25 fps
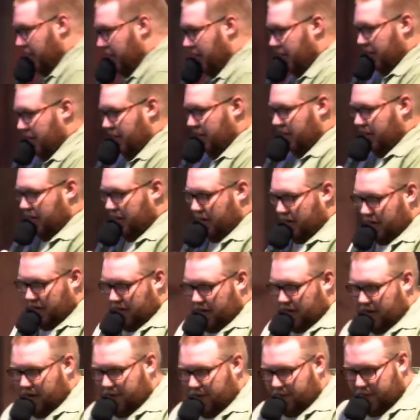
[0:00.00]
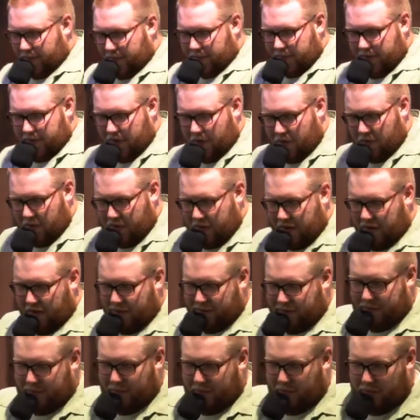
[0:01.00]
then, and if I'm so
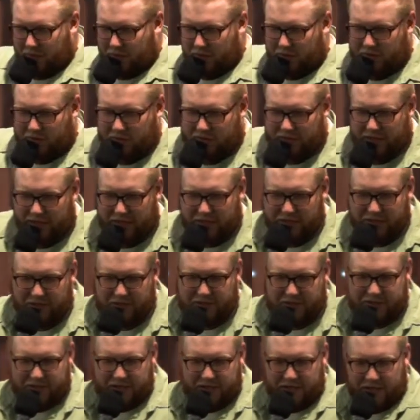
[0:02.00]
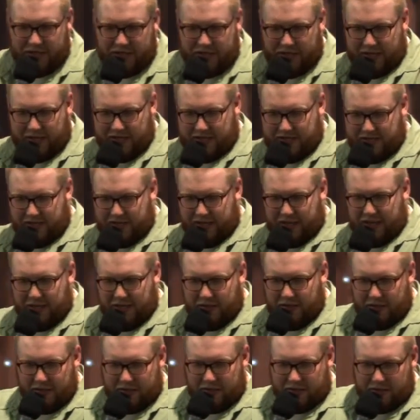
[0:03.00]
uncomfortable and just sitting in that
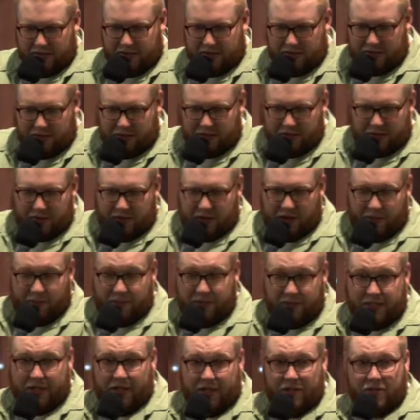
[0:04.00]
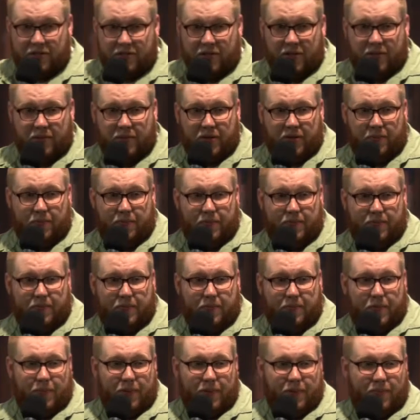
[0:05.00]
seat, I'm going to tell you something the,
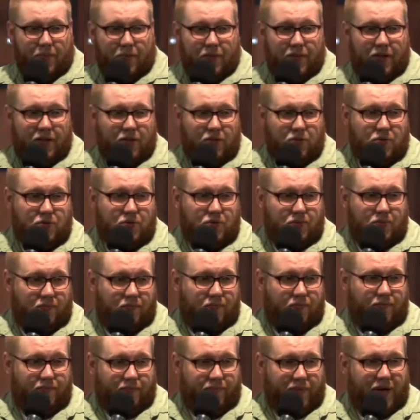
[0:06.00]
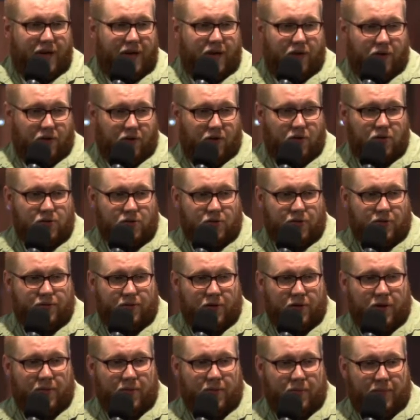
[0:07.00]
the people that you sh- buy your groceries
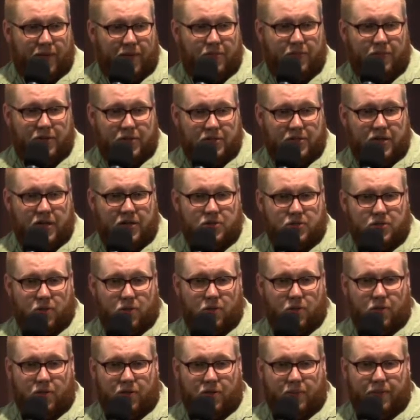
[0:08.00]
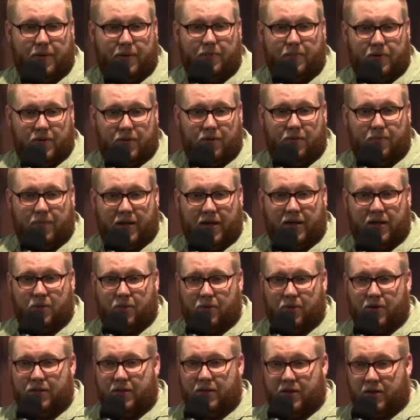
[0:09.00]
from, the people that change your oil, the people that you bank
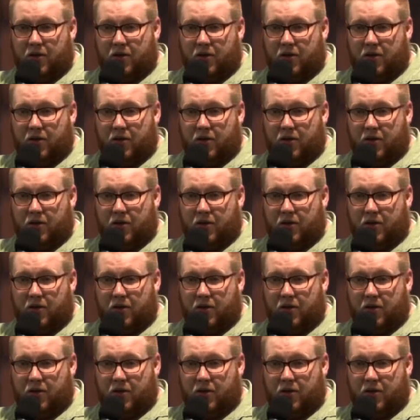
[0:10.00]
with